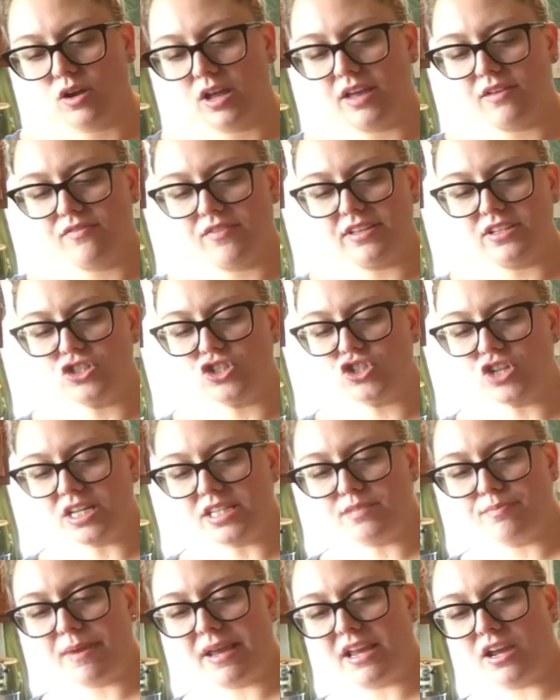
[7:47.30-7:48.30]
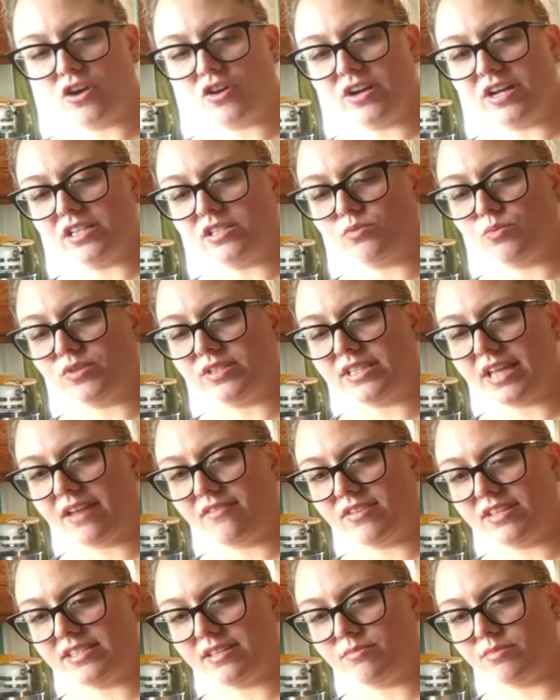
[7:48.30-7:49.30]
If it's just bacon grease, we'll
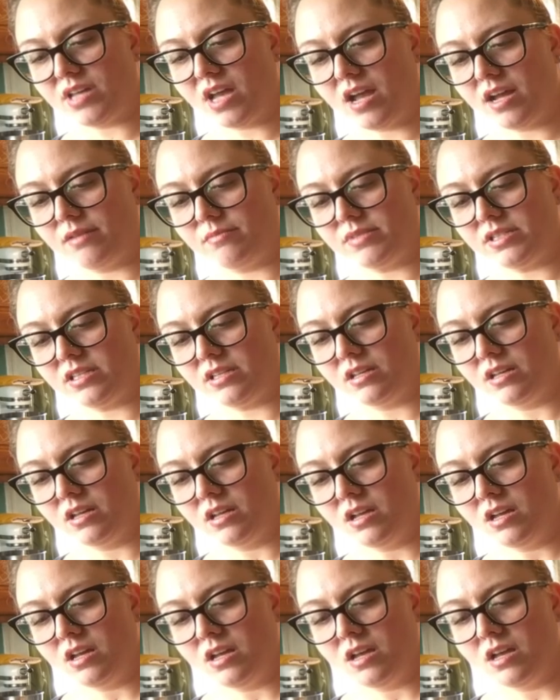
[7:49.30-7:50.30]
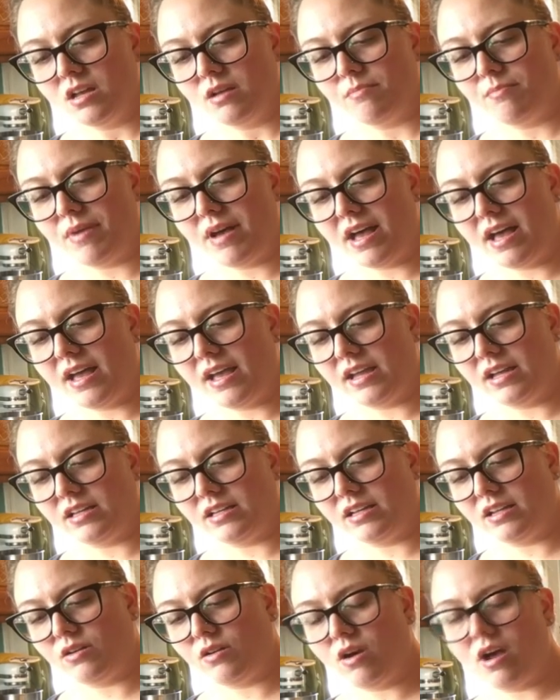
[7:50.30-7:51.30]
save it sometimes, but
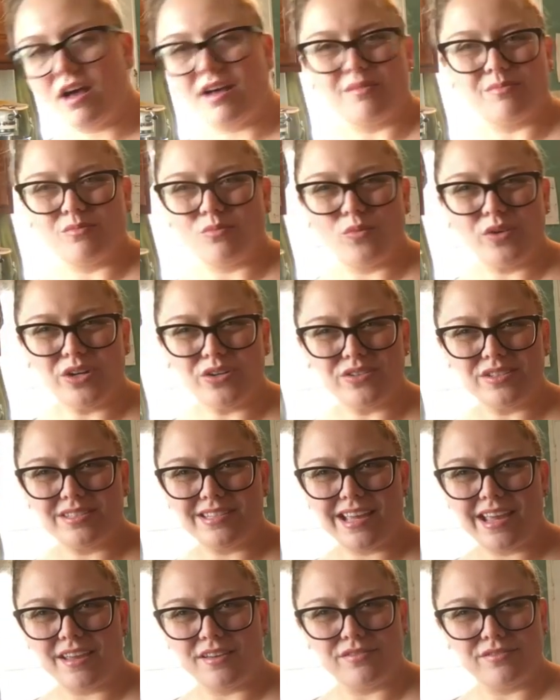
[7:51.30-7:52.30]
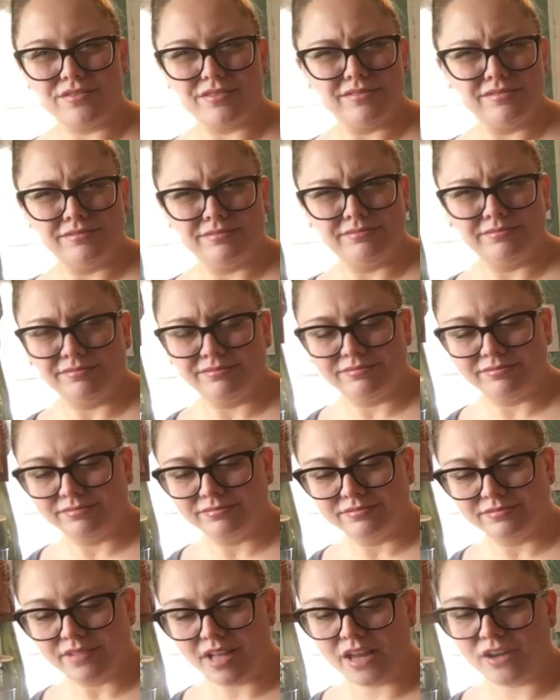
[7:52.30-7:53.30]
we don't save,
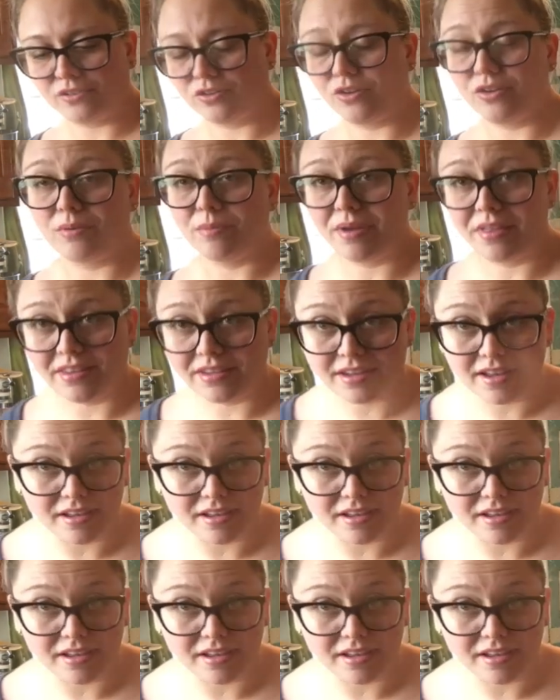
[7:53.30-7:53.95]
I don't know anybody that